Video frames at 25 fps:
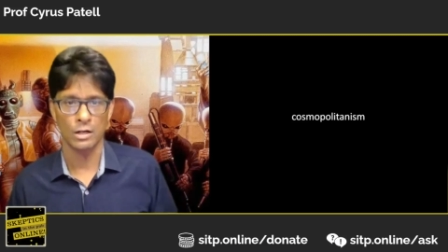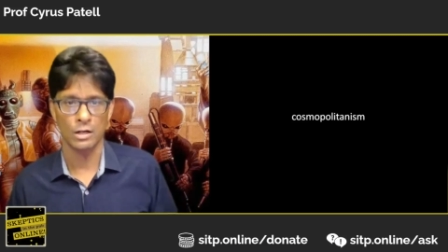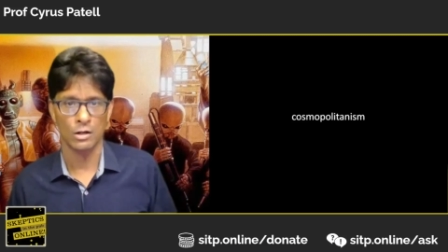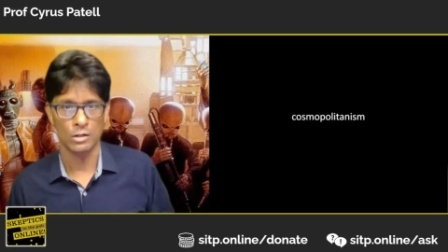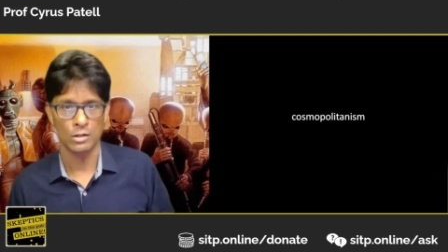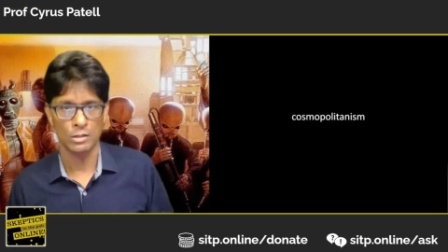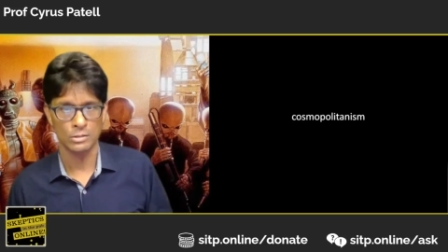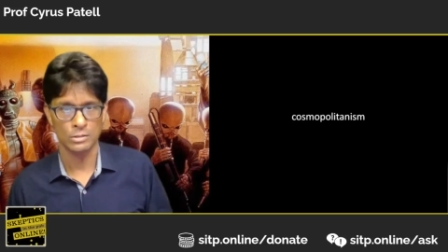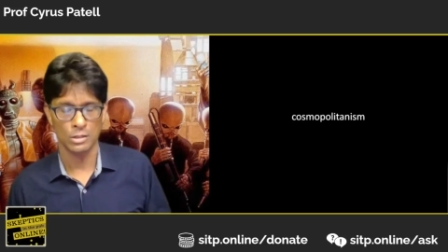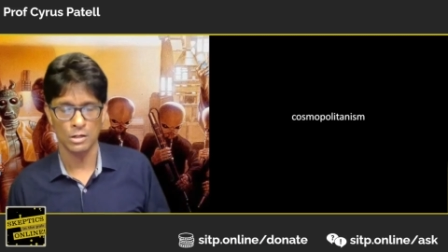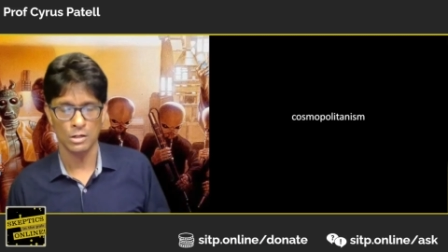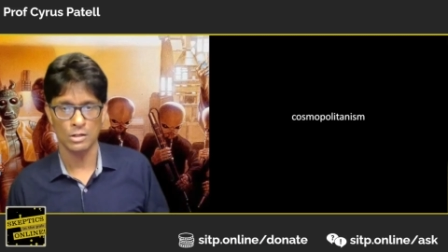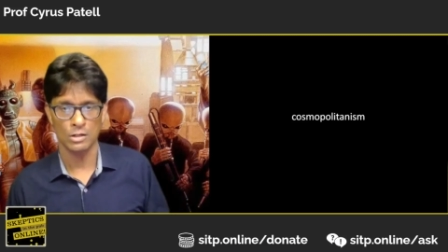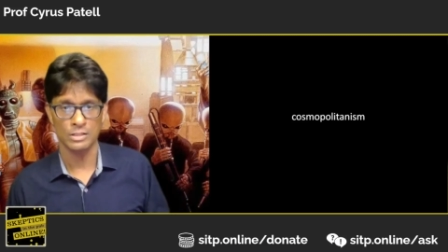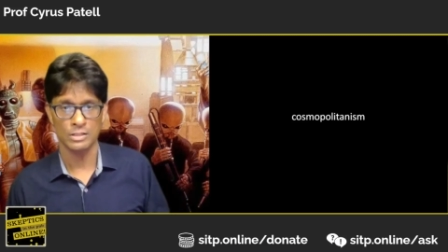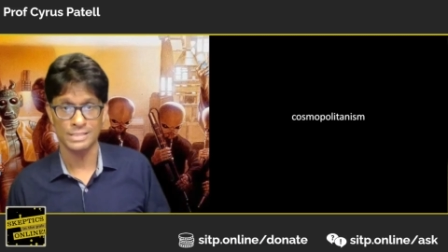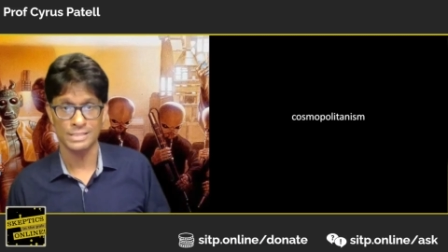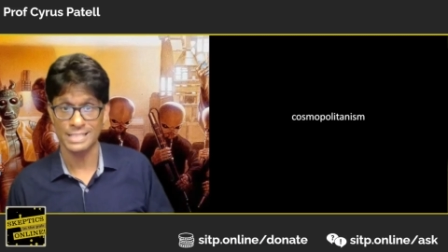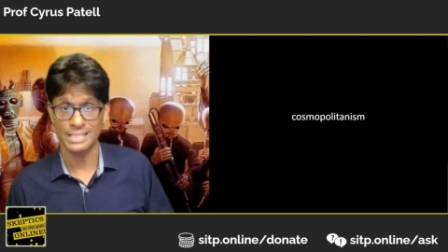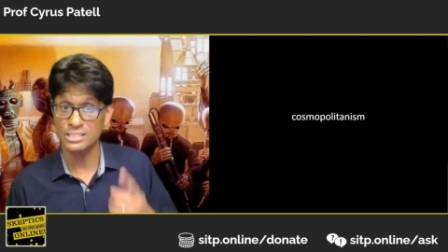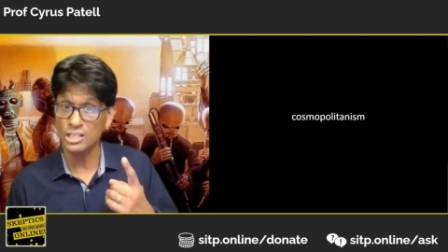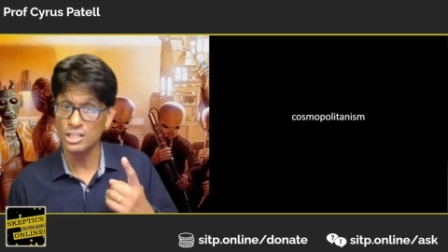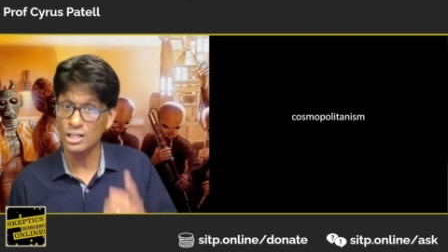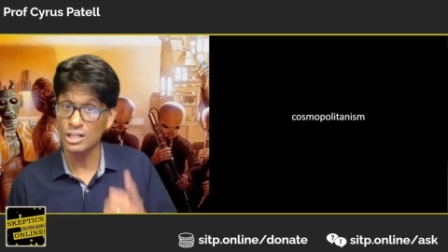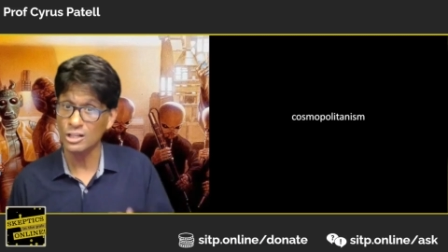aren't ours.
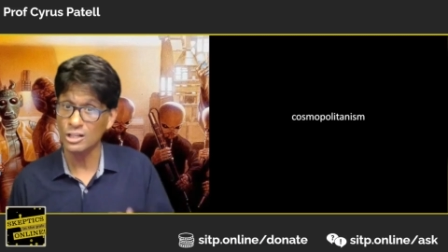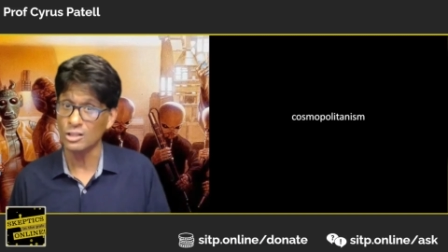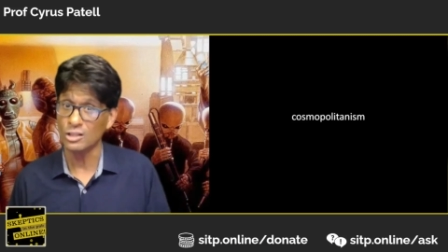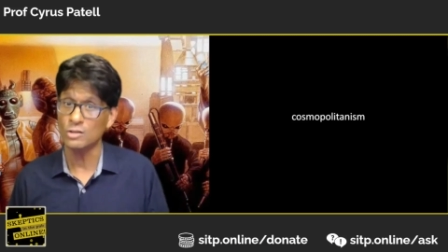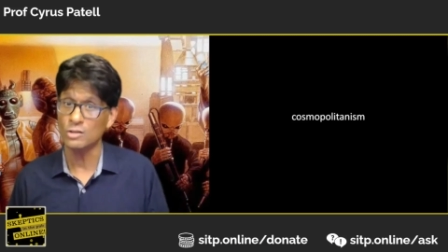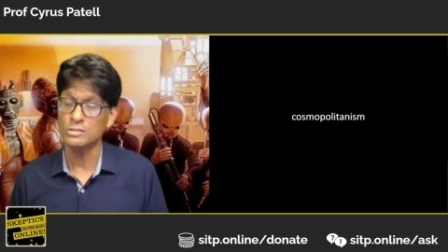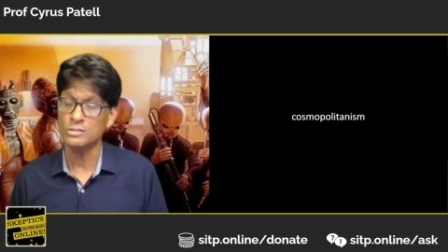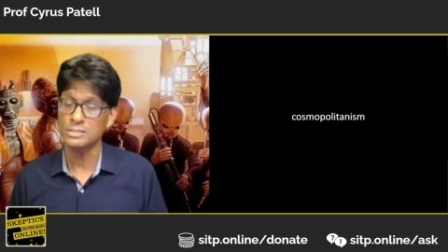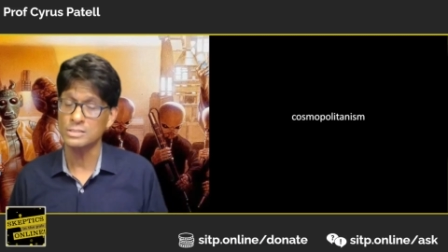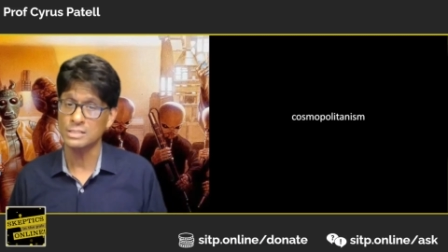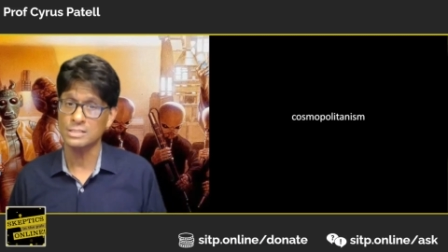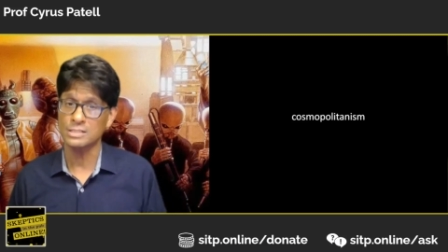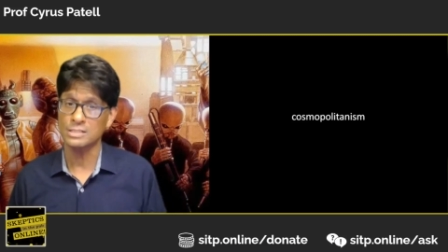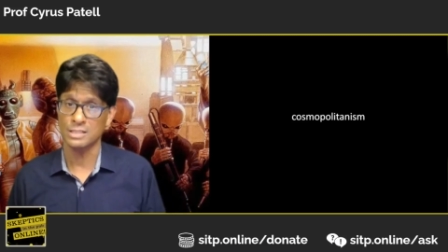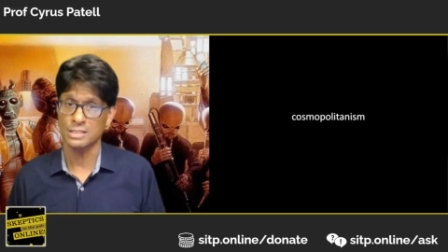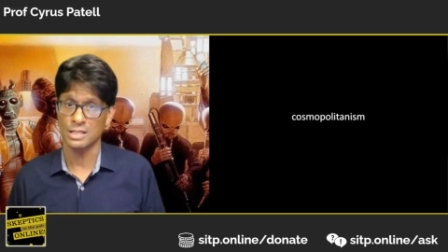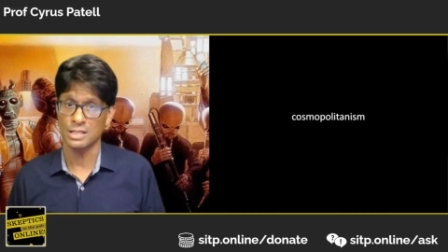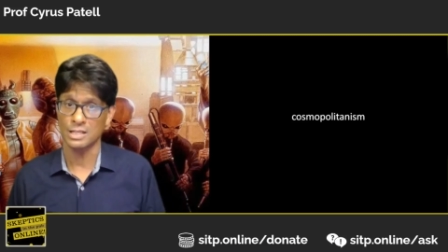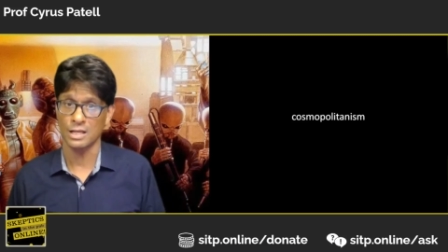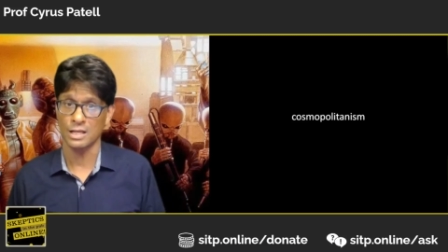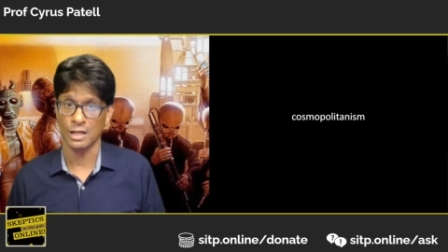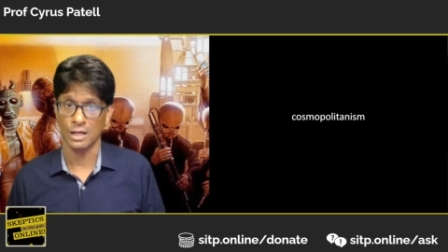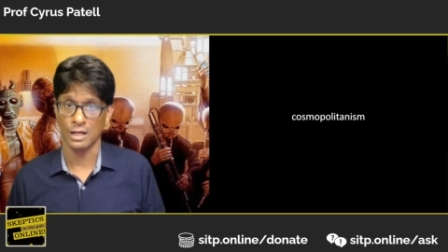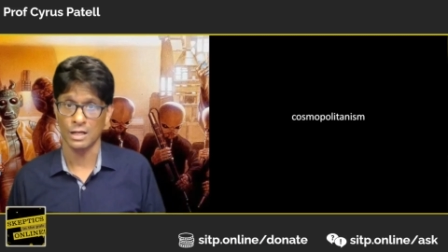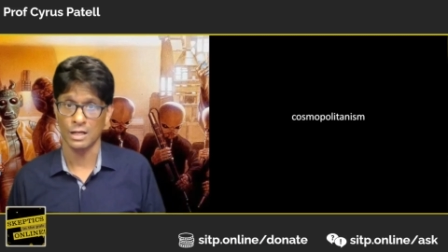It's the closest
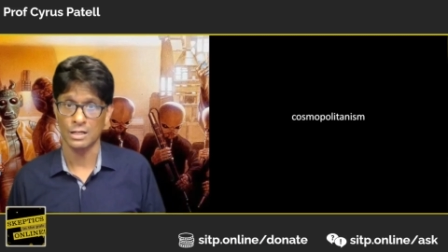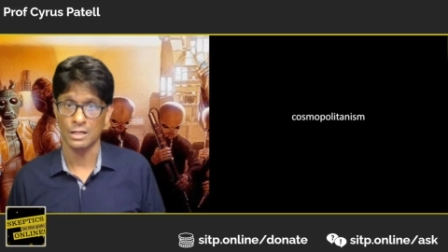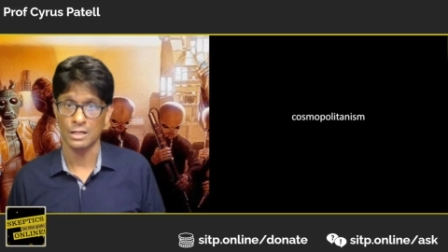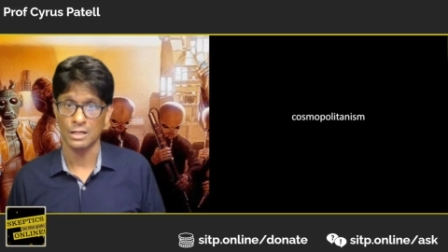thing,